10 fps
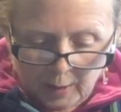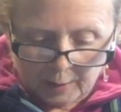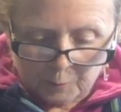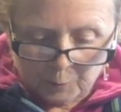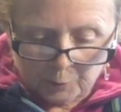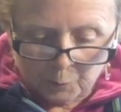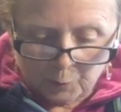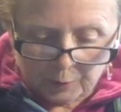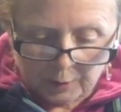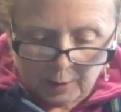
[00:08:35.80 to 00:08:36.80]
hadn't been
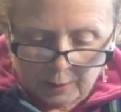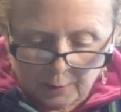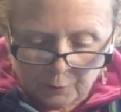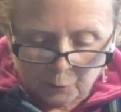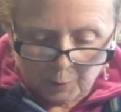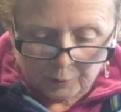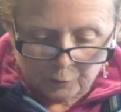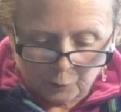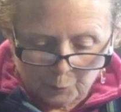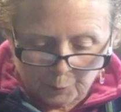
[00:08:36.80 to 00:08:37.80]
working on our
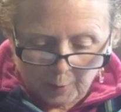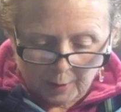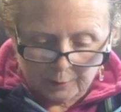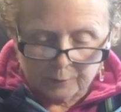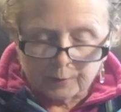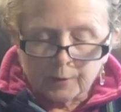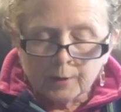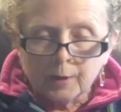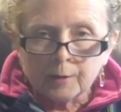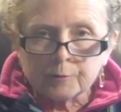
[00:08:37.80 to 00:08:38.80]
special surprise
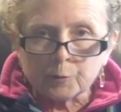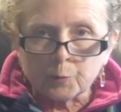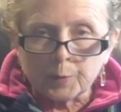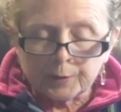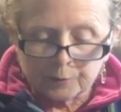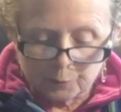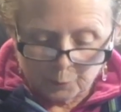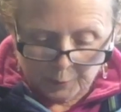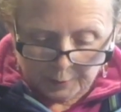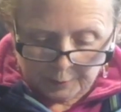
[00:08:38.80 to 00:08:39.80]
for weeks and
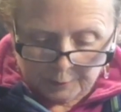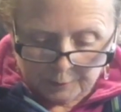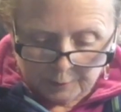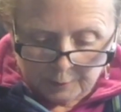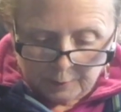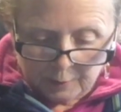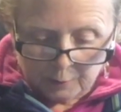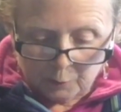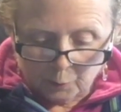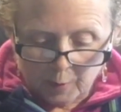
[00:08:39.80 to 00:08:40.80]
weeks.
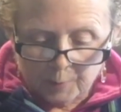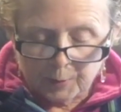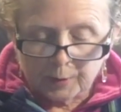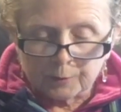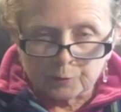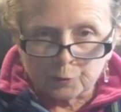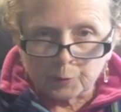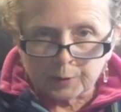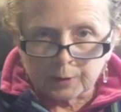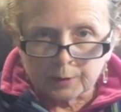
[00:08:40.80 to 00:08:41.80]
Grandma is
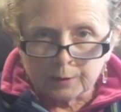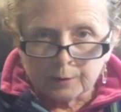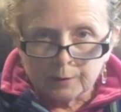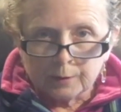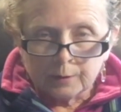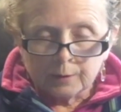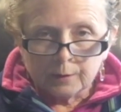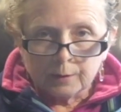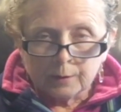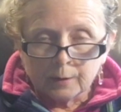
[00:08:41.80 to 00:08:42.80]
tricky.
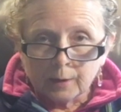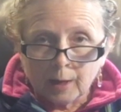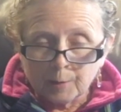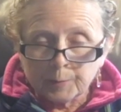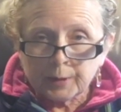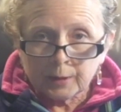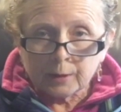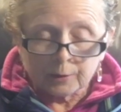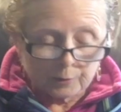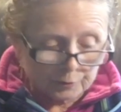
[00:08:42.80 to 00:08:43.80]
I'll be
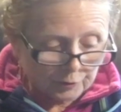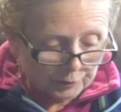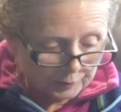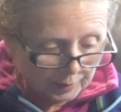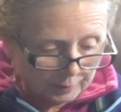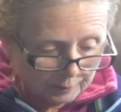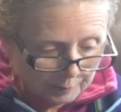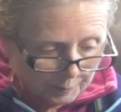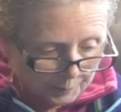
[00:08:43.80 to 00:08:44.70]
here, she says,